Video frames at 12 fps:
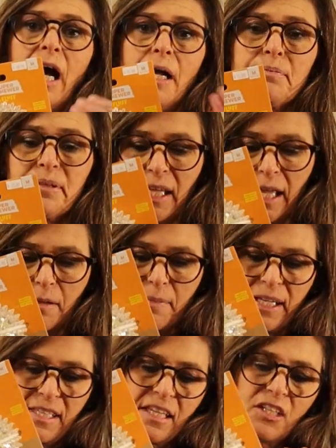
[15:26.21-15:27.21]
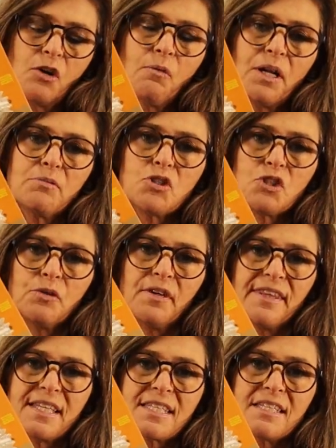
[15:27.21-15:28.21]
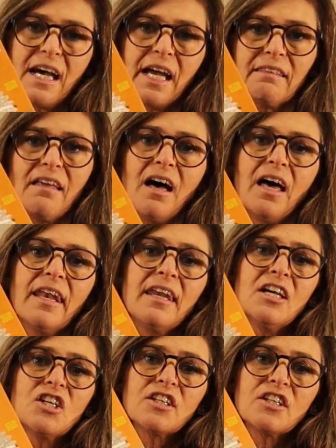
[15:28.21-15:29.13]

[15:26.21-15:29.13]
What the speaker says: I play because I don't want him chewing this nylon,